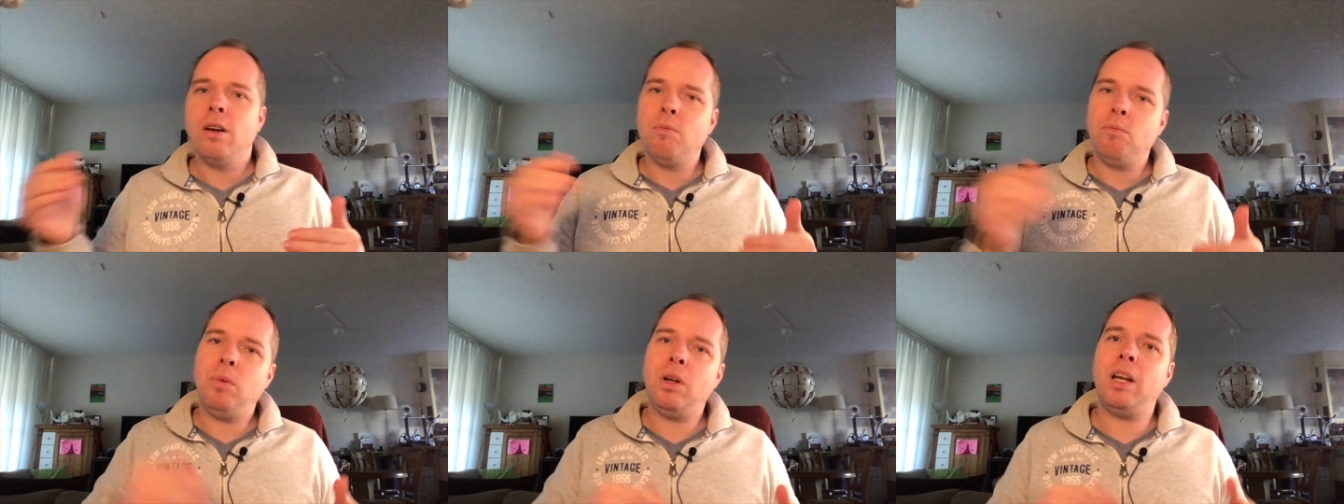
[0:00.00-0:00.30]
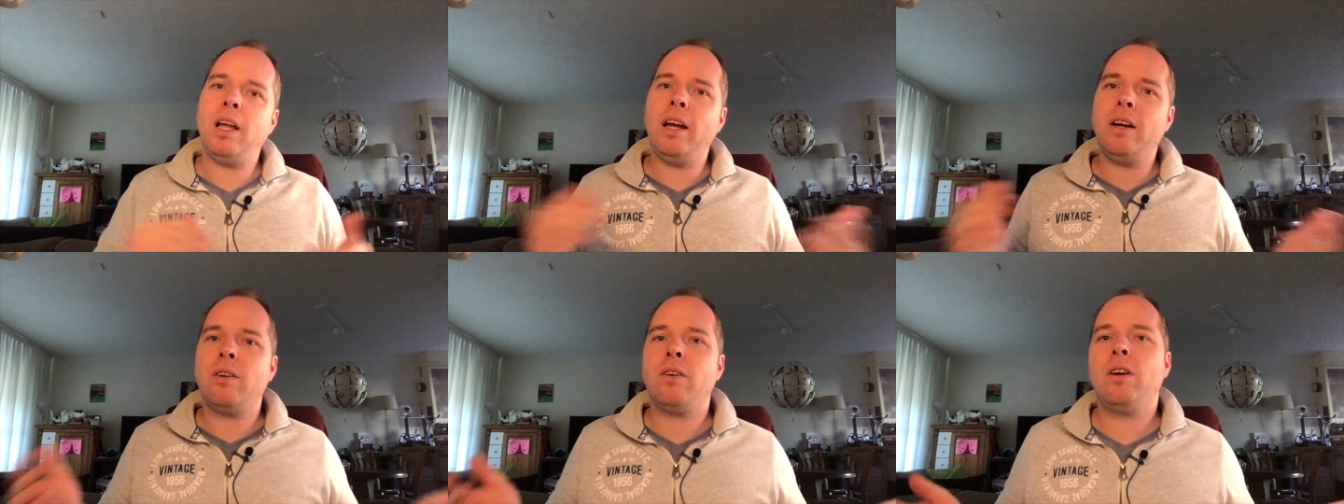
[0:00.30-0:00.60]
But
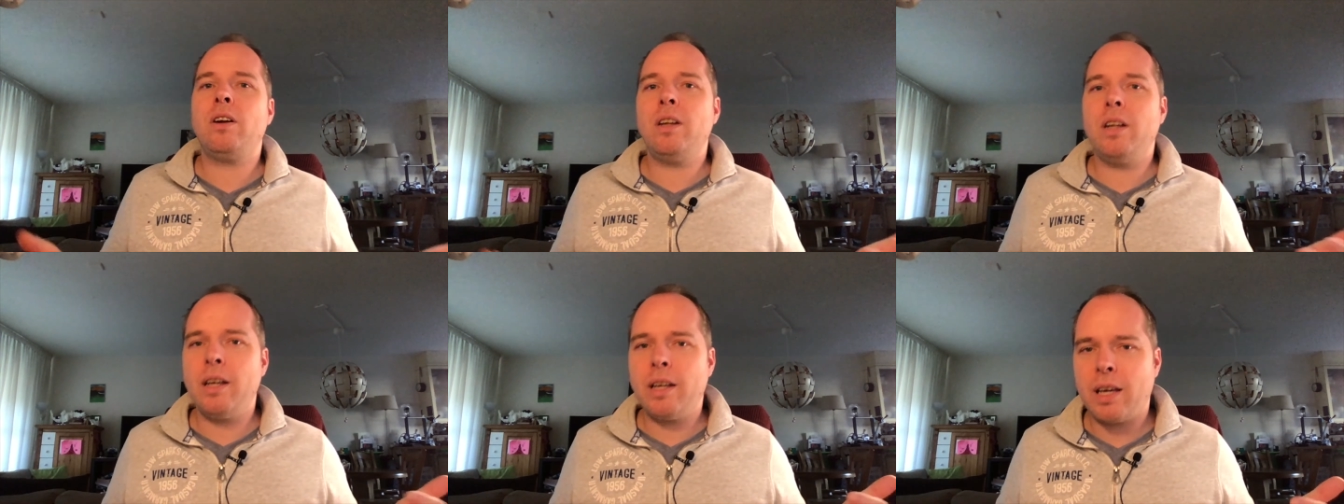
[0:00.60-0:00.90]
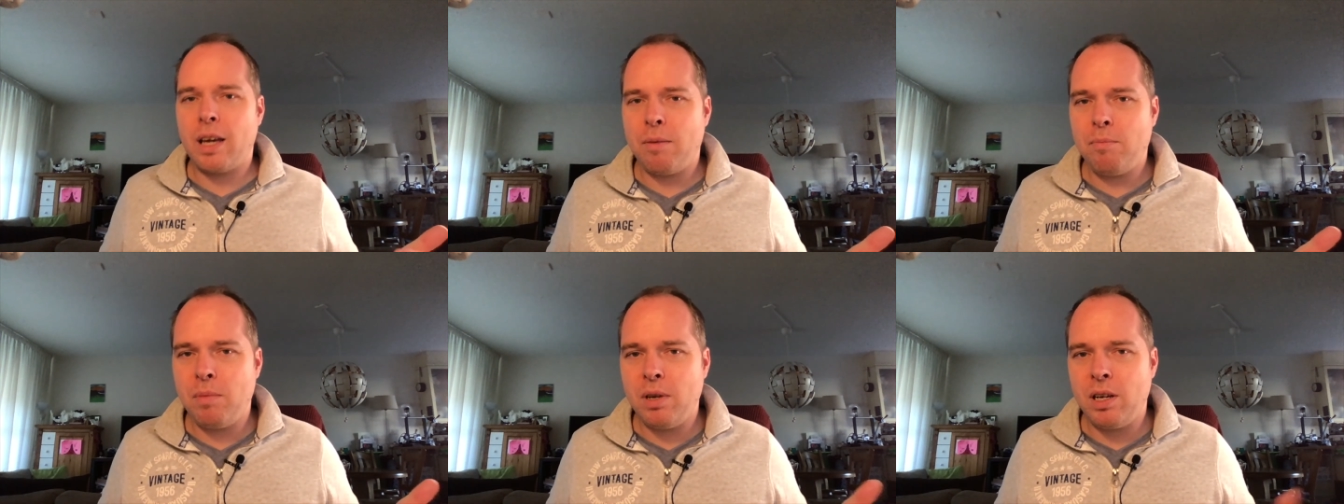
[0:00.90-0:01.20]
later on it
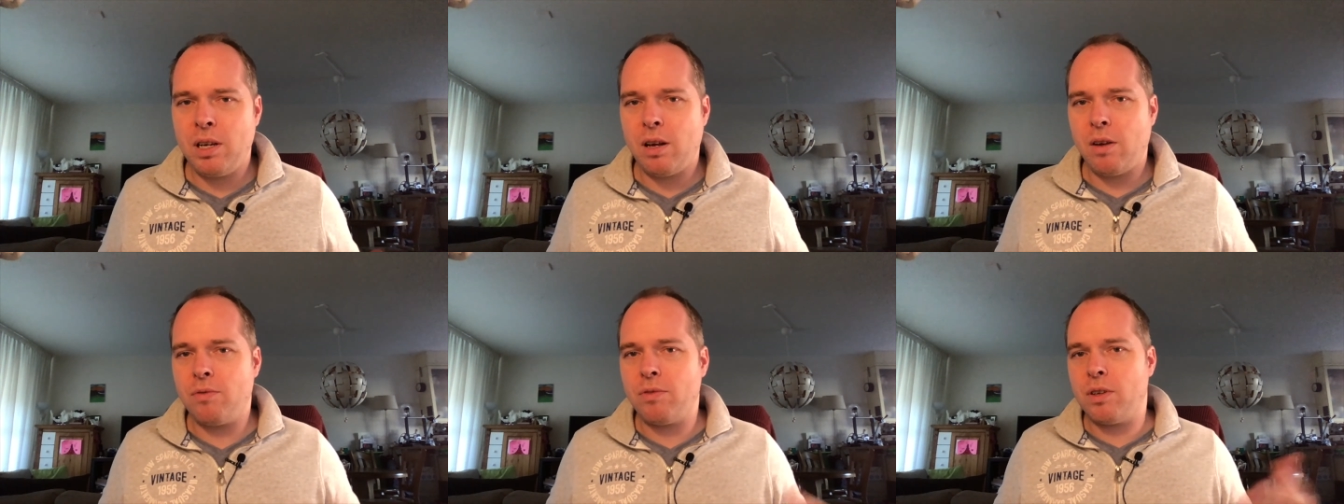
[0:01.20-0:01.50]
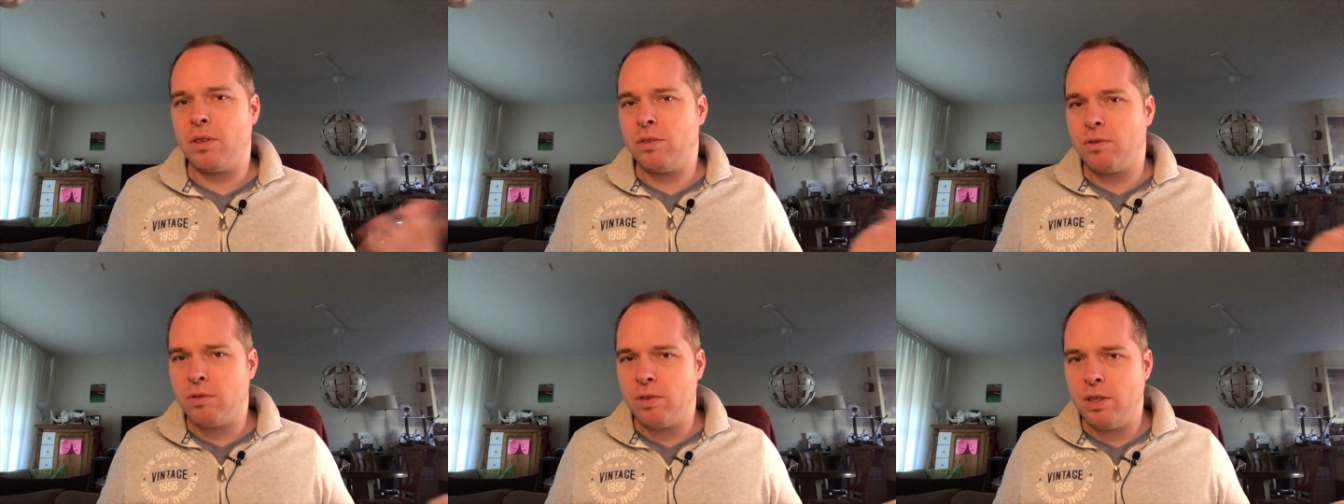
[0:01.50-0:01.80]
can be an
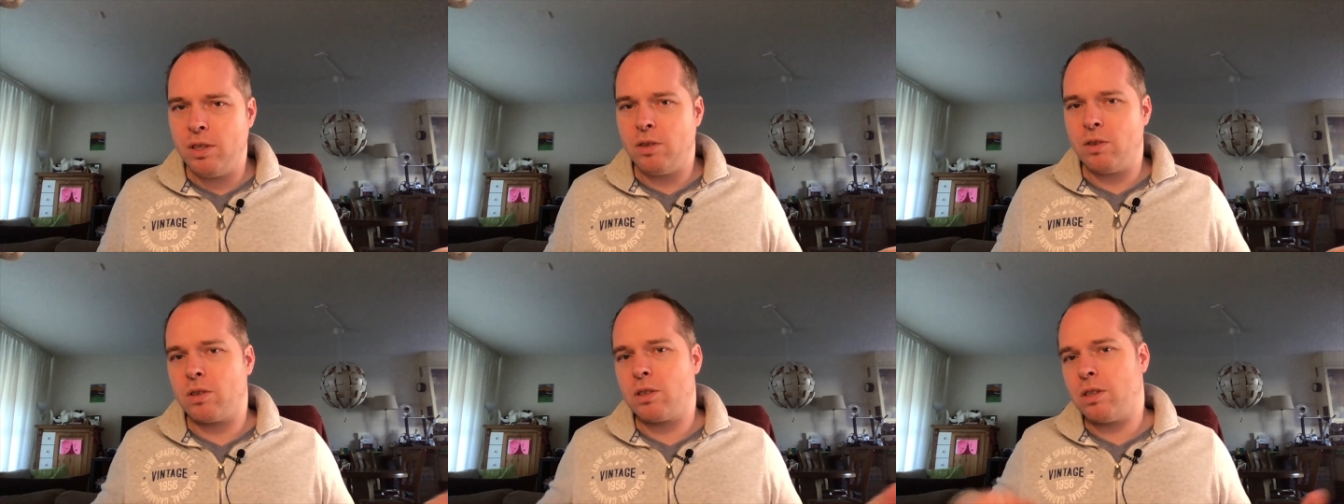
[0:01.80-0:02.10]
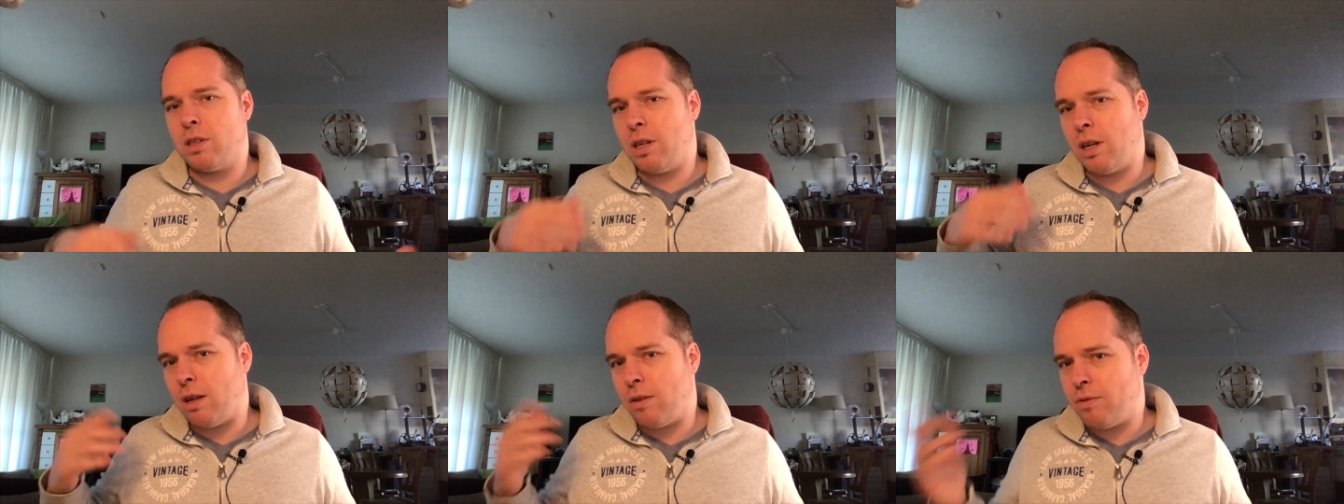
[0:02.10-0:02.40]
Alpha 3
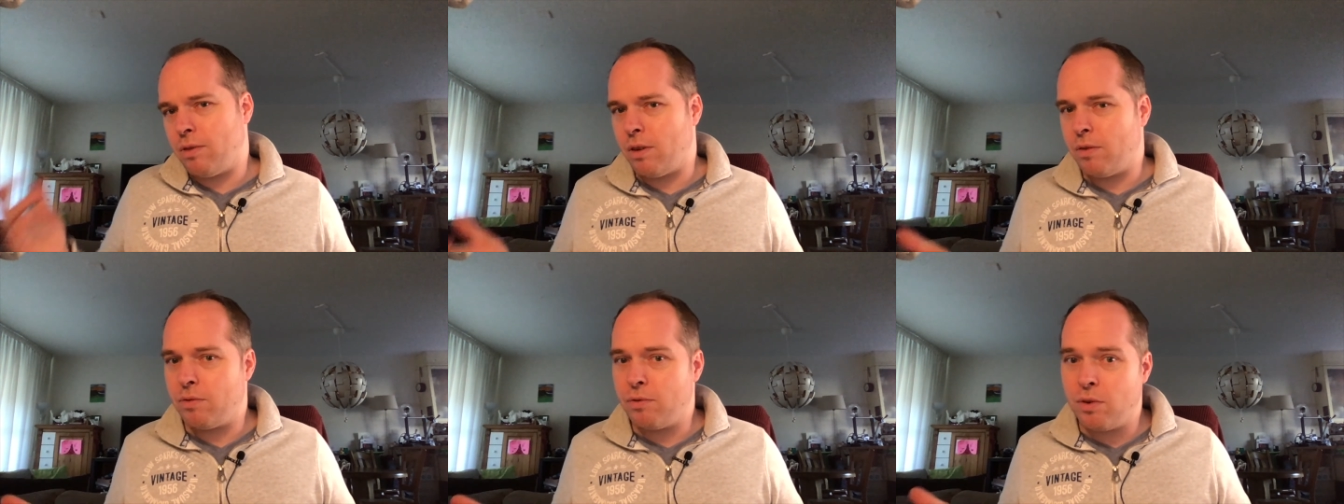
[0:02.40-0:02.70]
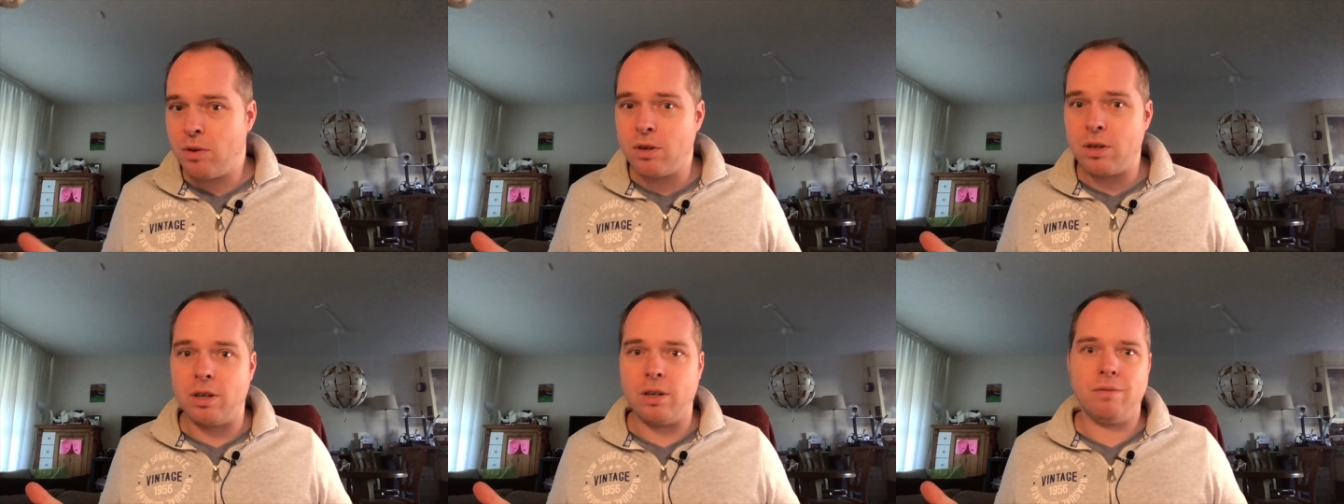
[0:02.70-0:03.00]
or an Alpha
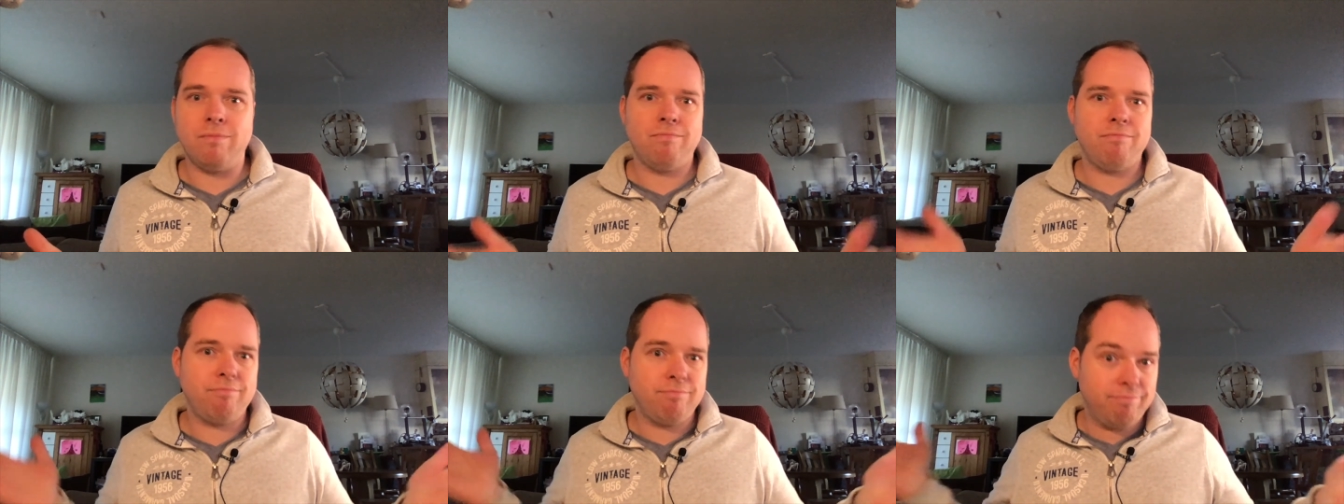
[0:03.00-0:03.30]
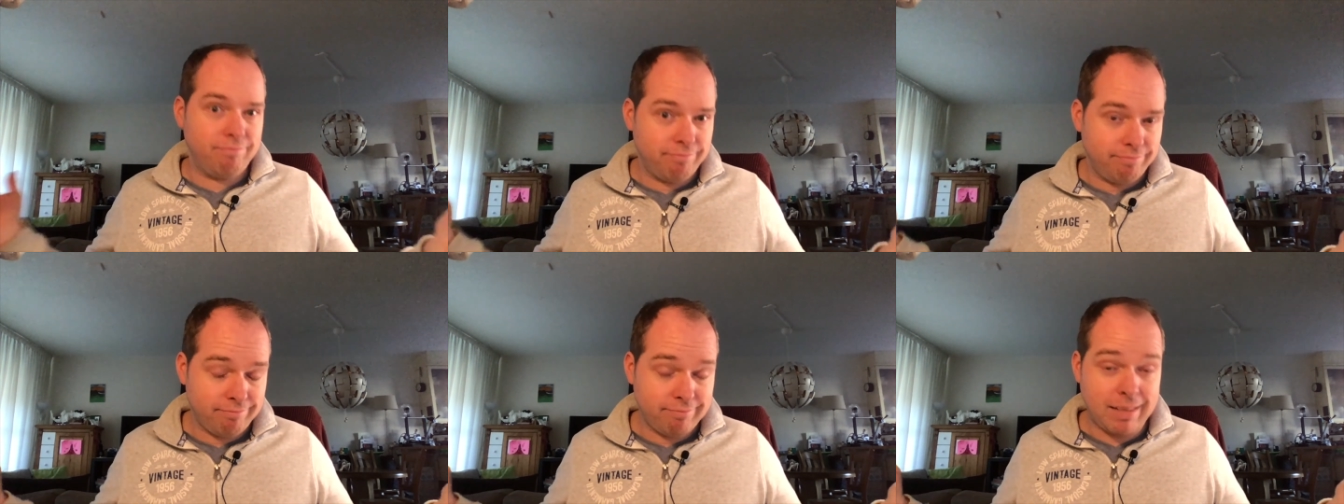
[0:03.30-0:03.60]
4,
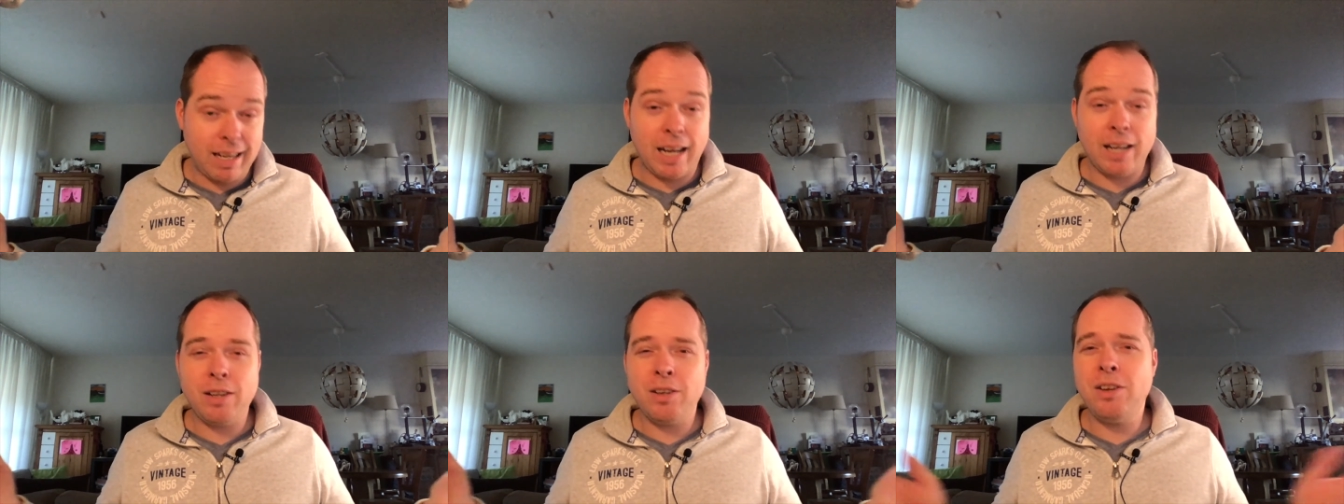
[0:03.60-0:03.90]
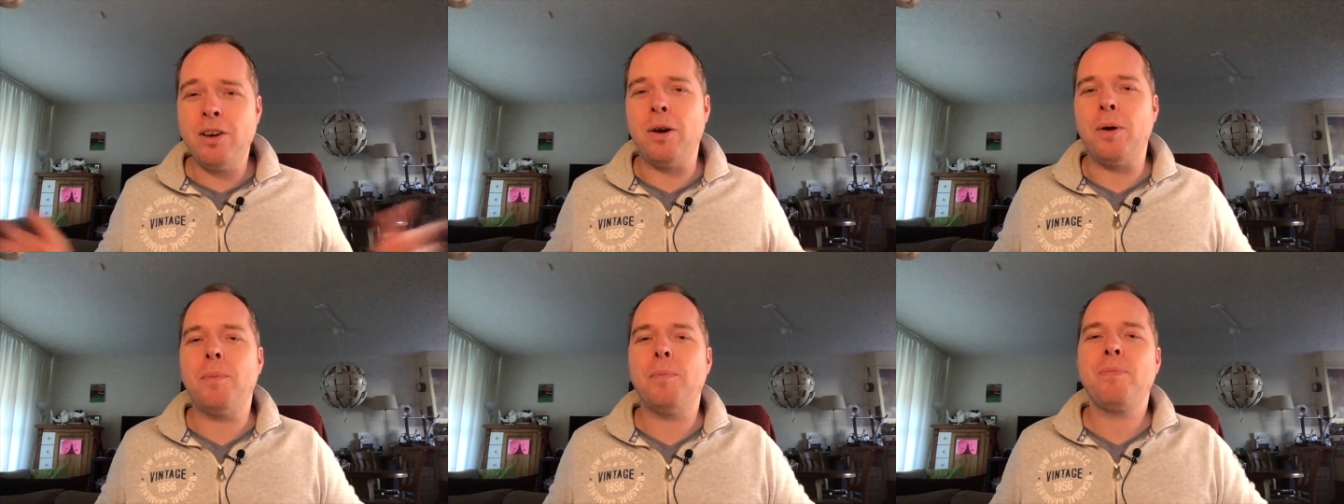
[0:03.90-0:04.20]
I don't
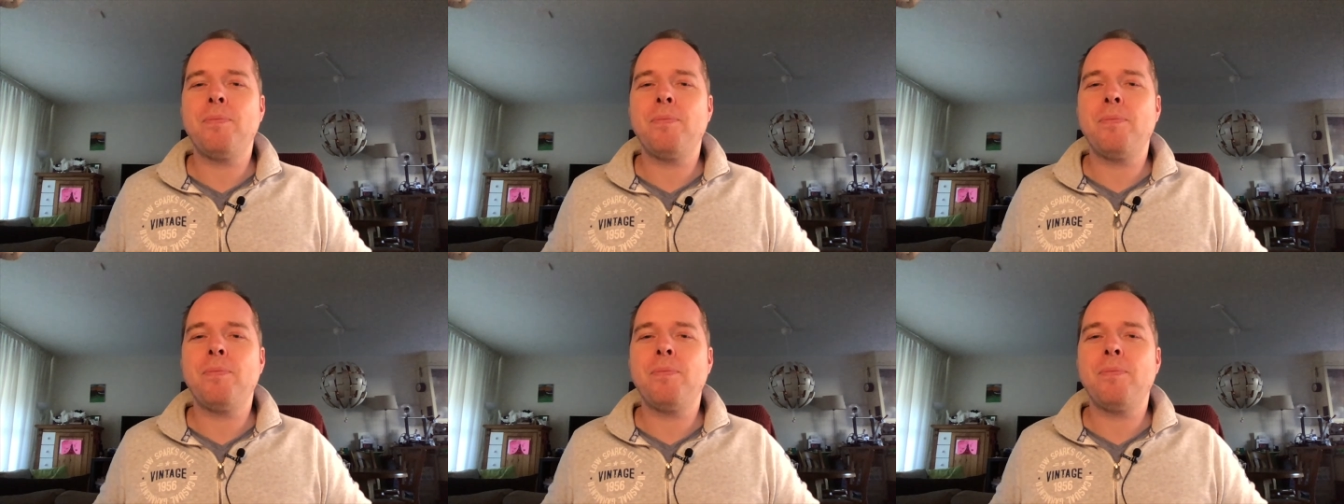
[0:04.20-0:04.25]
know.